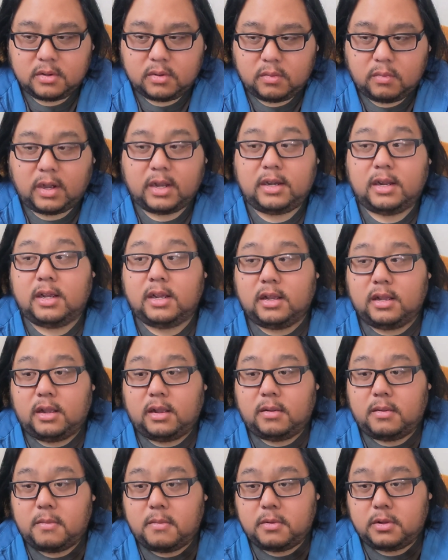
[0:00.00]
what
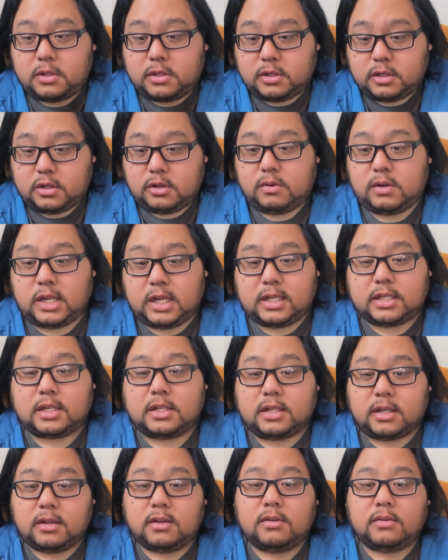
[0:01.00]
you need to
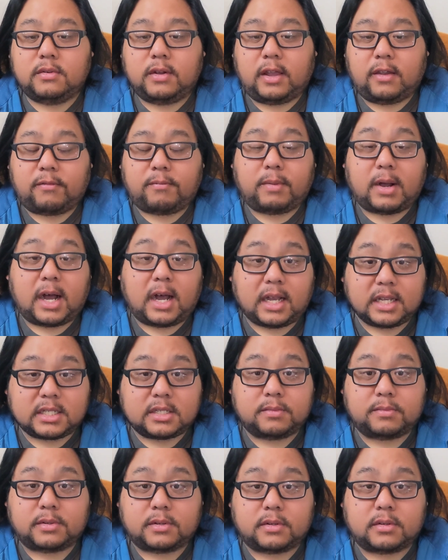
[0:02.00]
do, if
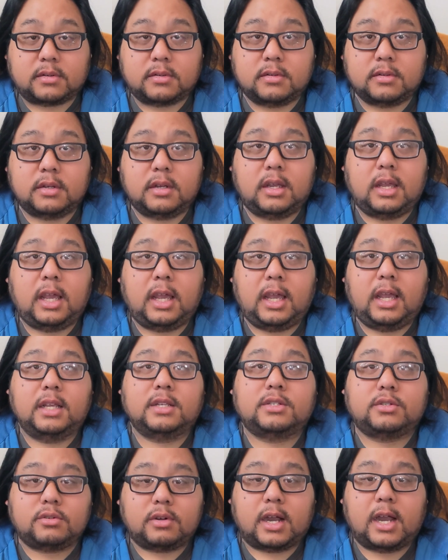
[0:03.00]
possible,
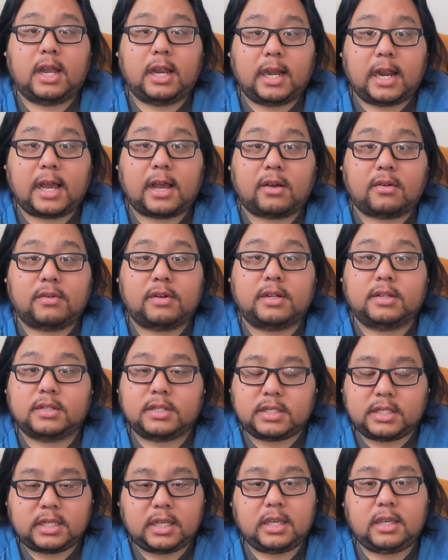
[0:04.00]
is try it out,
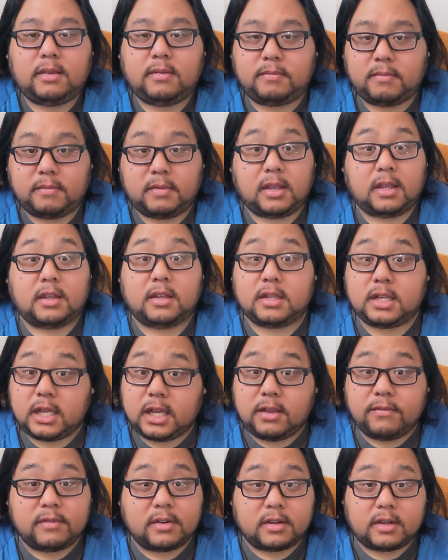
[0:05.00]
see
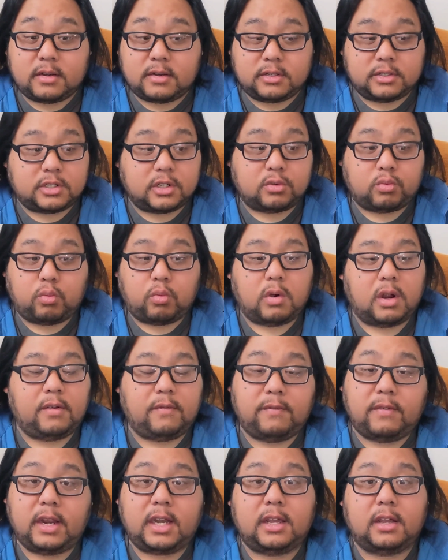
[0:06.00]
even just one
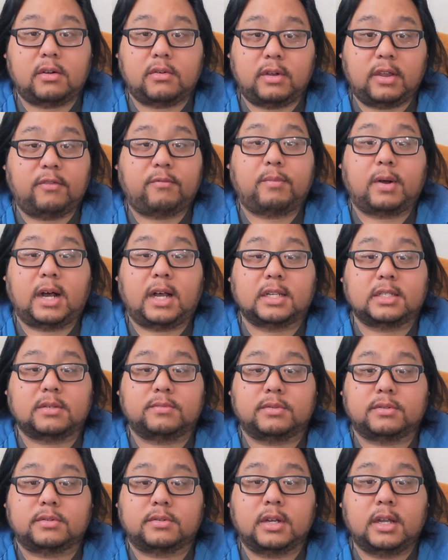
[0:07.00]
video if
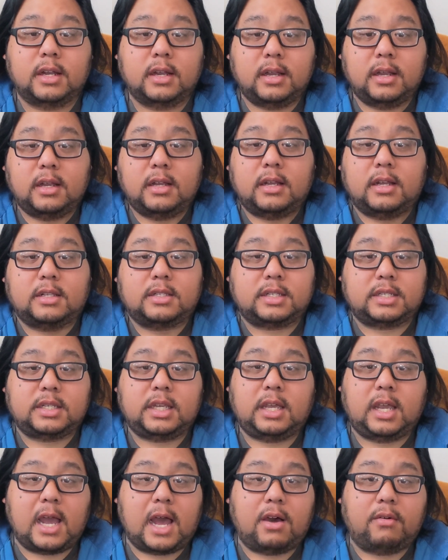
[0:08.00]
possible, to
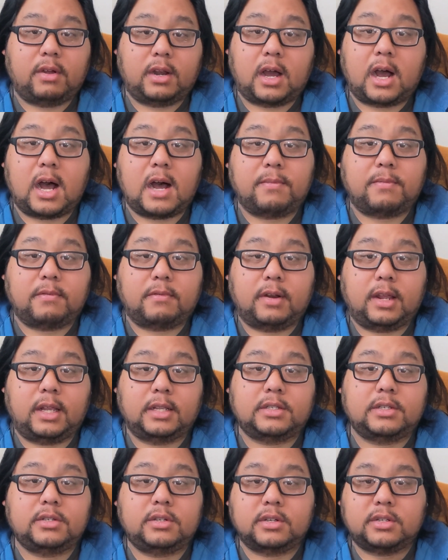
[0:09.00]
see how it
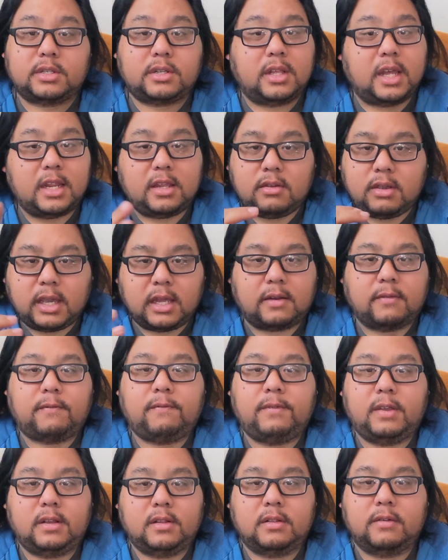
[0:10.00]
operates, just so that you get a
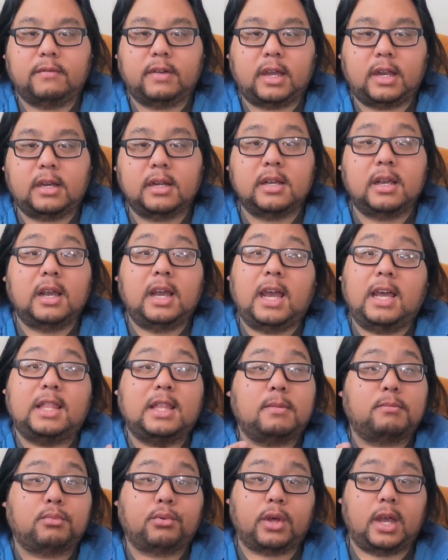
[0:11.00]
feel of it, and
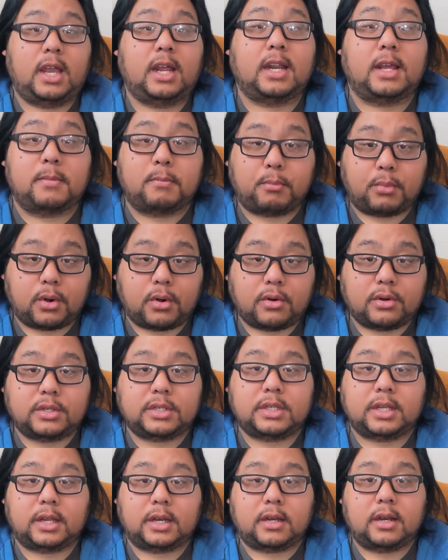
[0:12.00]
then play it in
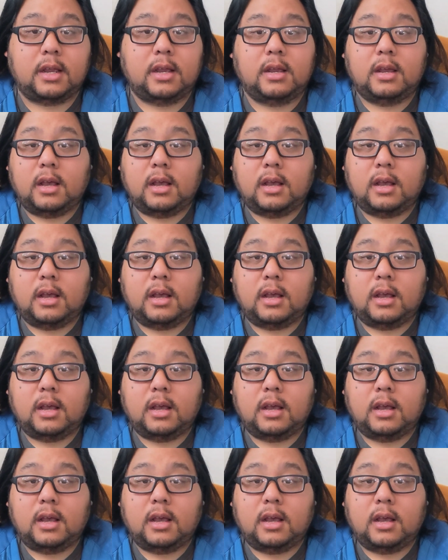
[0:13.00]
person